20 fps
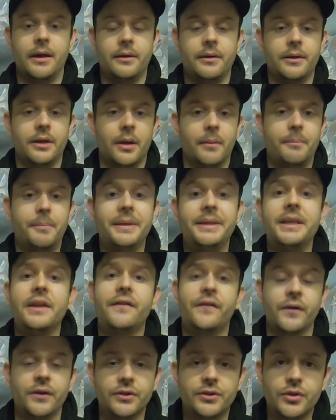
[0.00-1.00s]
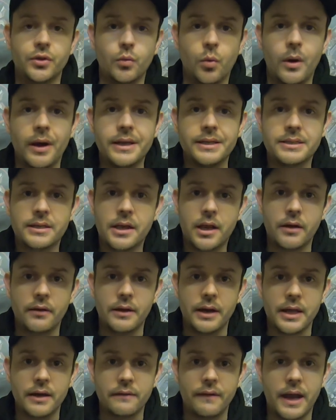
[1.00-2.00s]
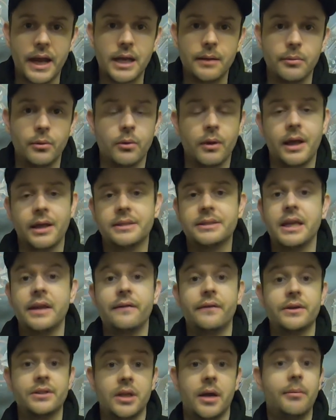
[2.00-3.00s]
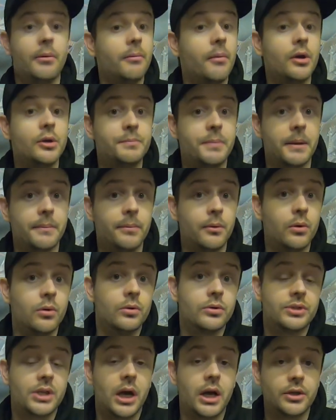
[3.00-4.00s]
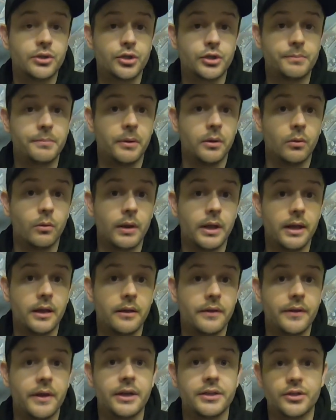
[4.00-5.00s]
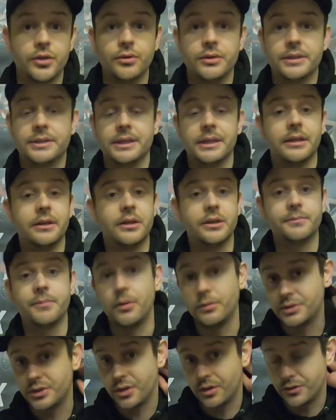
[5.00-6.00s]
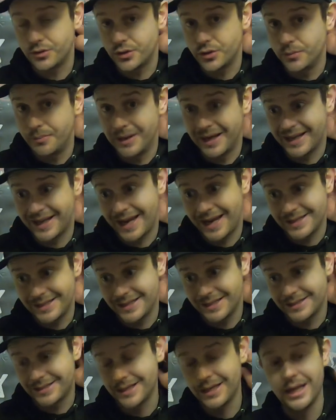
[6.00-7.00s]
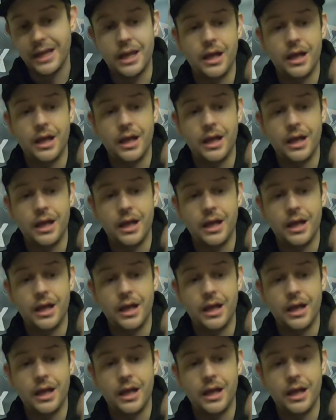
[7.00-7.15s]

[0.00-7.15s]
you know, be different to what is currently available. Like, say, for example, most big bores are just built with uh, scooter cylinders bolted onto billet cases.